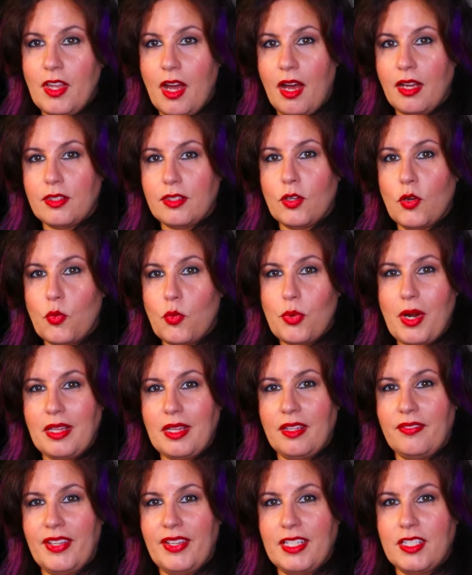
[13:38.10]
Not
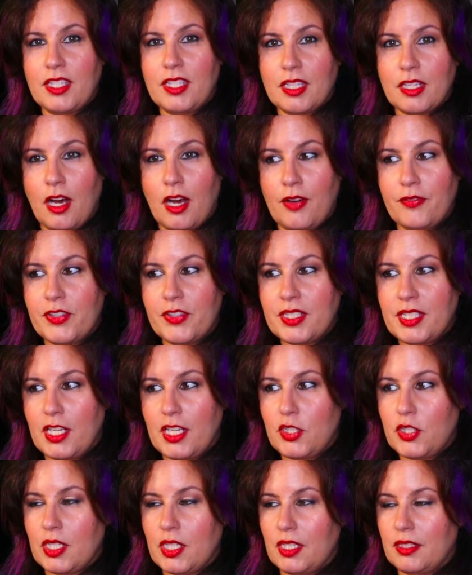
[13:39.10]
relevant to the
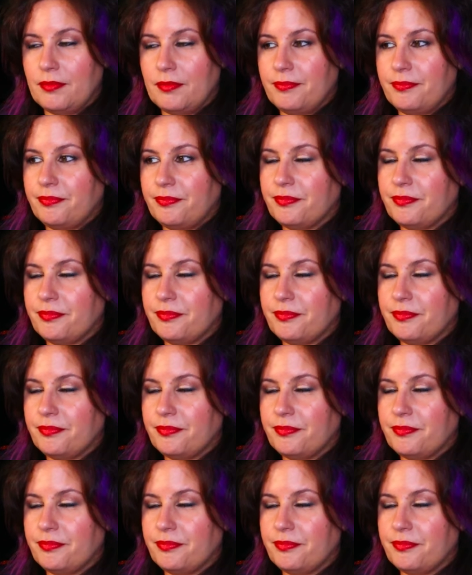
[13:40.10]
conversation.